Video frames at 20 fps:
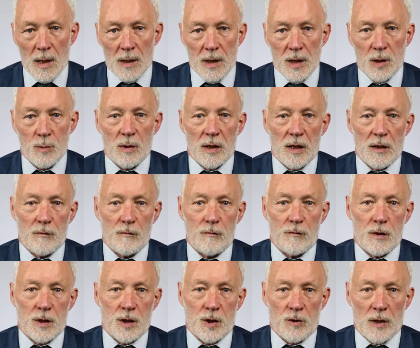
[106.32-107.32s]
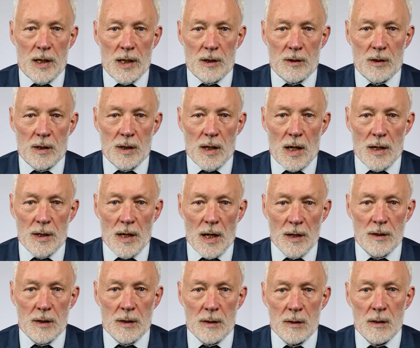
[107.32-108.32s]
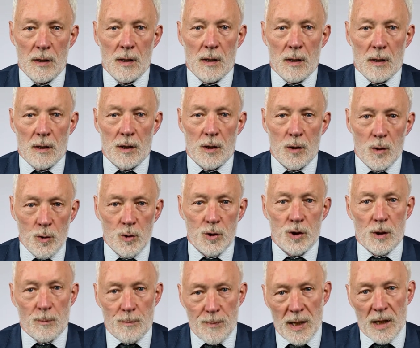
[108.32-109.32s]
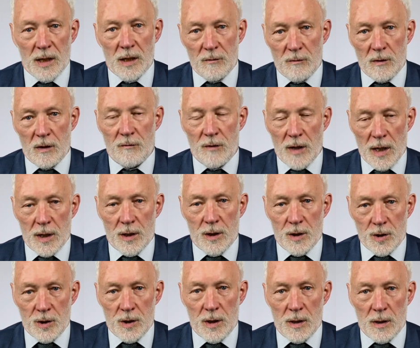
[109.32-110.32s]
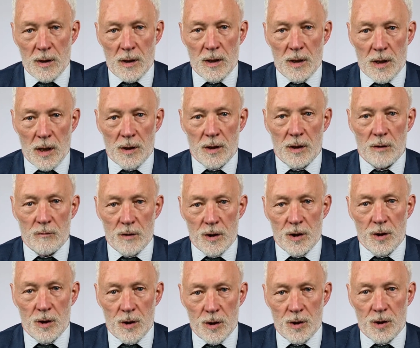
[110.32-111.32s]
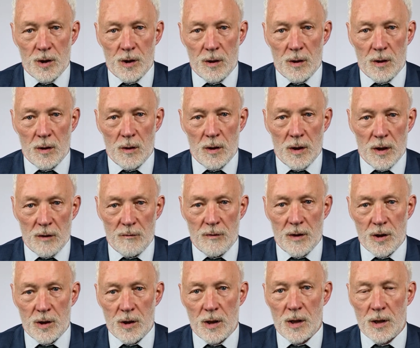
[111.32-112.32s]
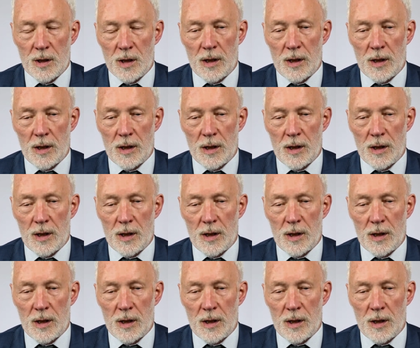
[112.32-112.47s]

This will give Australia another huge competitive advantage in conducting research in early intervention and